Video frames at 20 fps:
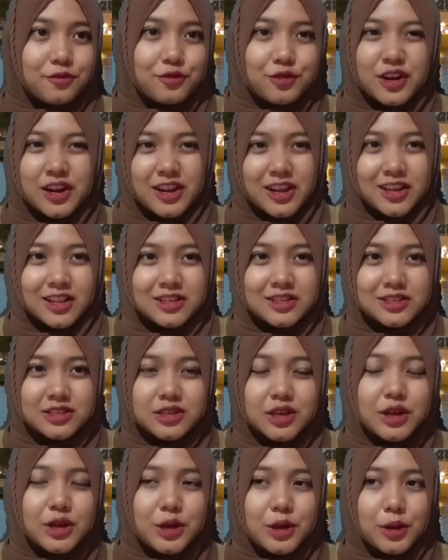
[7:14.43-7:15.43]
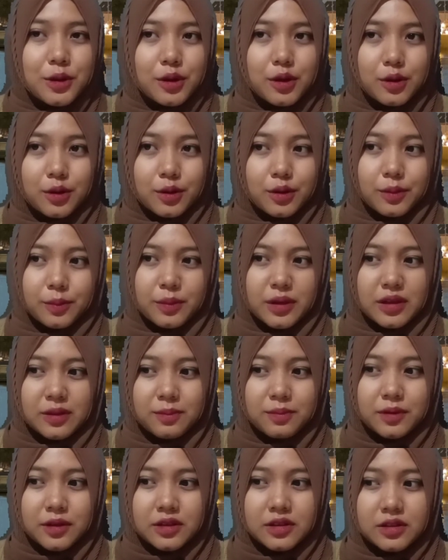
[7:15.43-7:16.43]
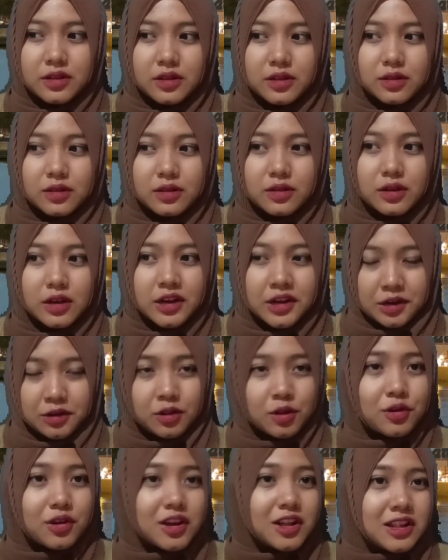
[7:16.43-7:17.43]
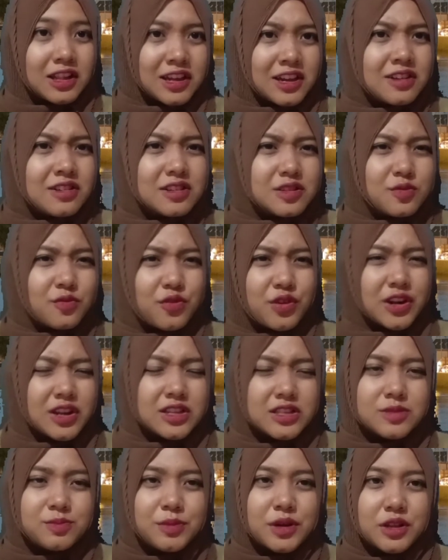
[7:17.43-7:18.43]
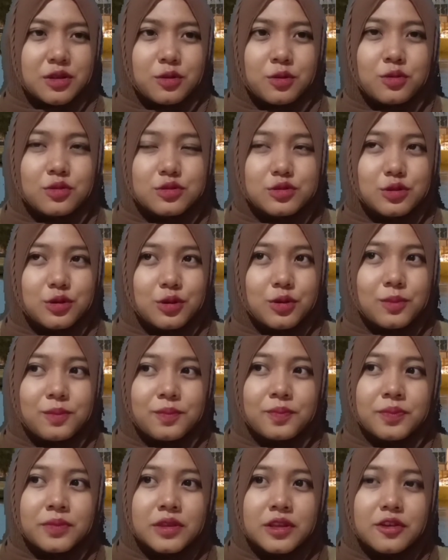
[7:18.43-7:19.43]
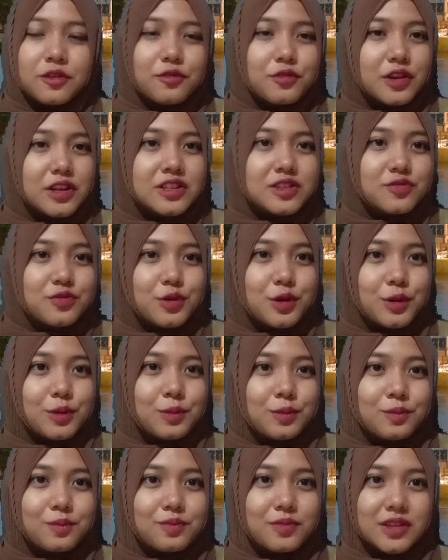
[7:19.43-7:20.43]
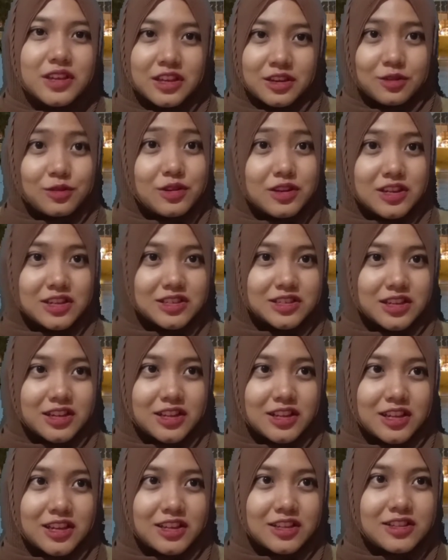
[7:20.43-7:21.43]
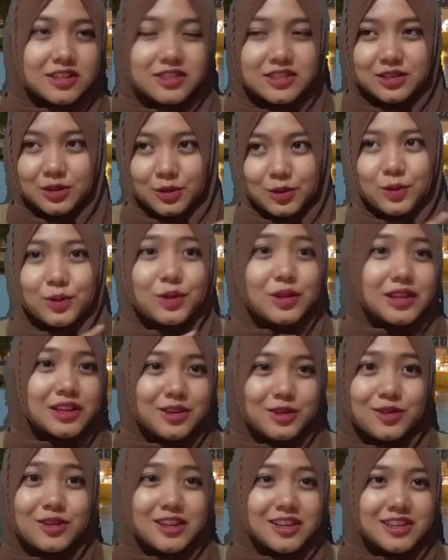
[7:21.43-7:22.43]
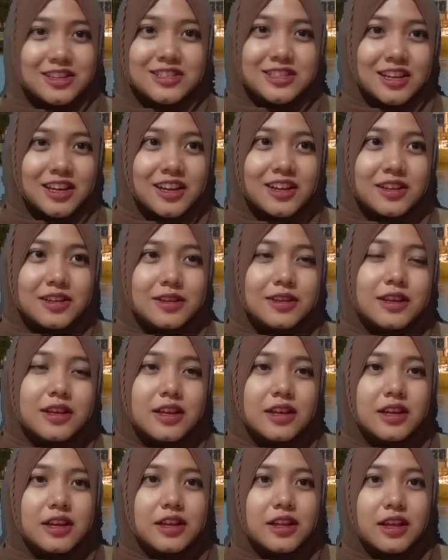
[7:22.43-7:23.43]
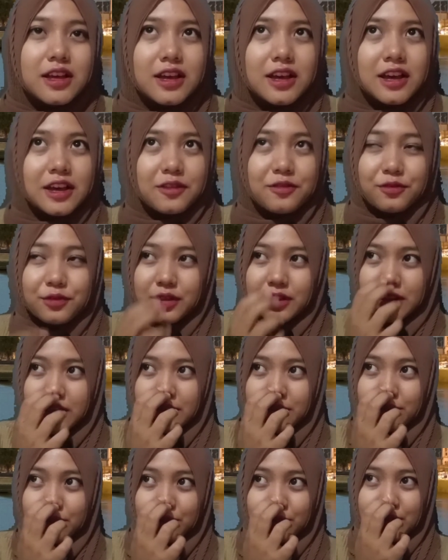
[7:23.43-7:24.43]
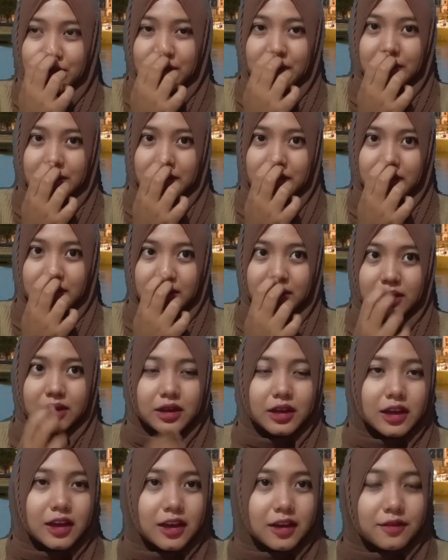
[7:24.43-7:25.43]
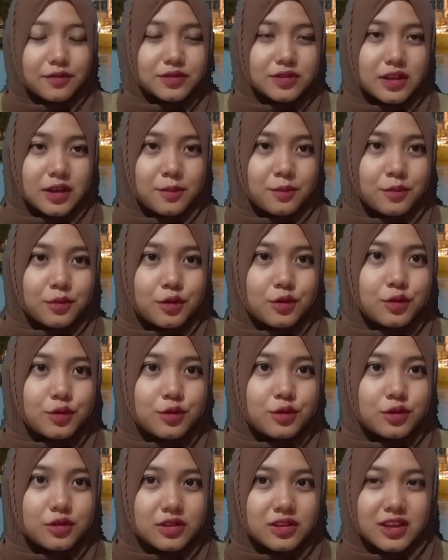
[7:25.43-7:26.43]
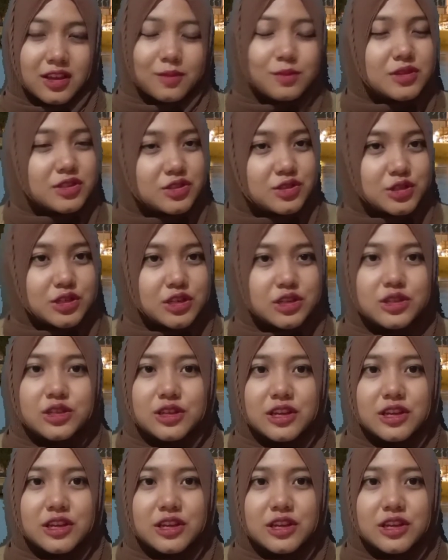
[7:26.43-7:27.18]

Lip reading: or maybe our local Irish friends, but also friends from Indonesia, like the whole Indonesia. I feel like we have some good chemistry together, and